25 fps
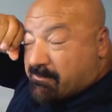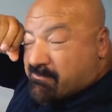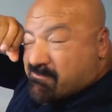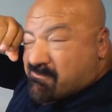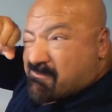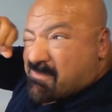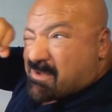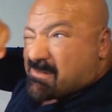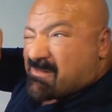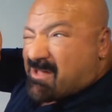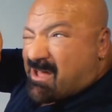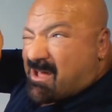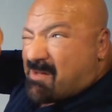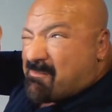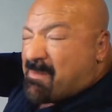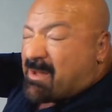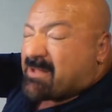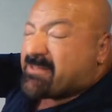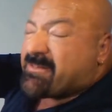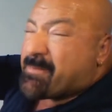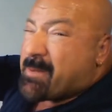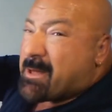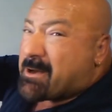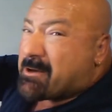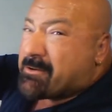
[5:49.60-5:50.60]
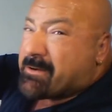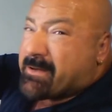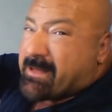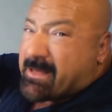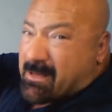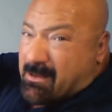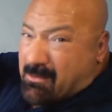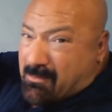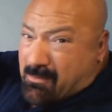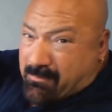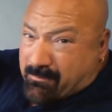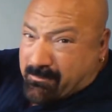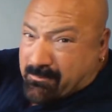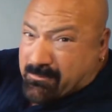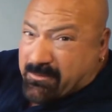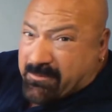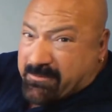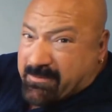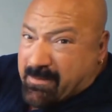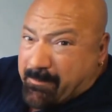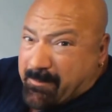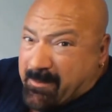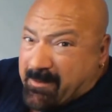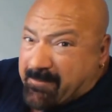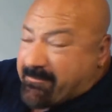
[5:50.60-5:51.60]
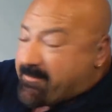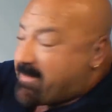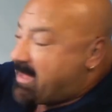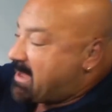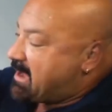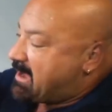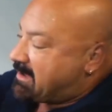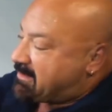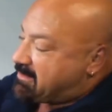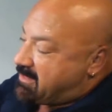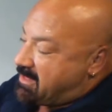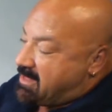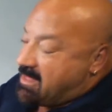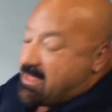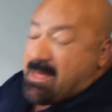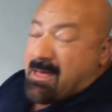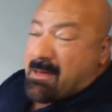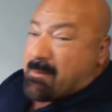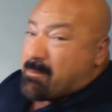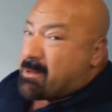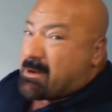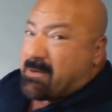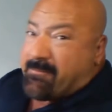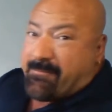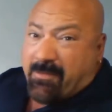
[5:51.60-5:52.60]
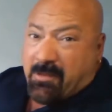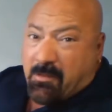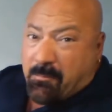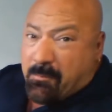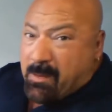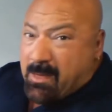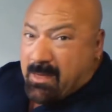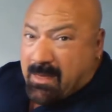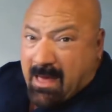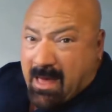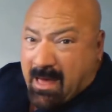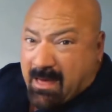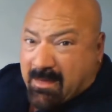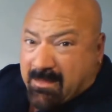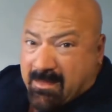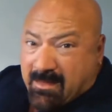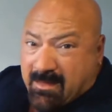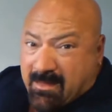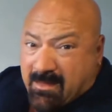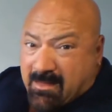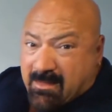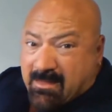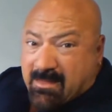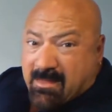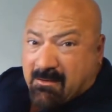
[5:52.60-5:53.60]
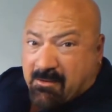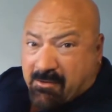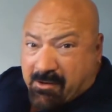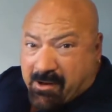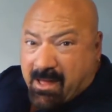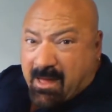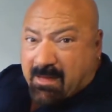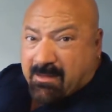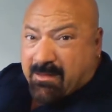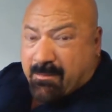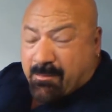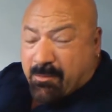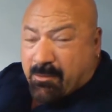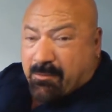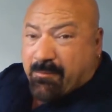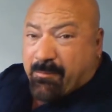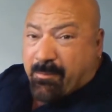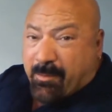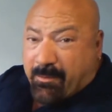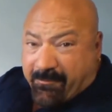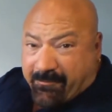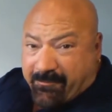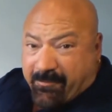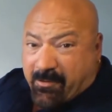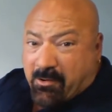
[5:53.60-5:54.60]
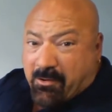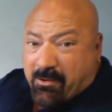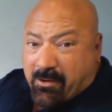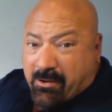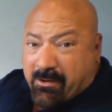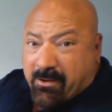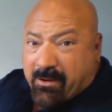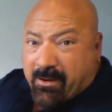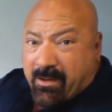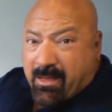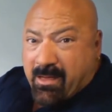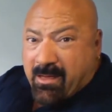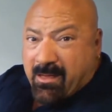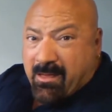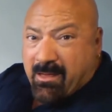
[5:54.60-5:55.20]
much better deal shipping FedEx. But if UPS is your customer's preferred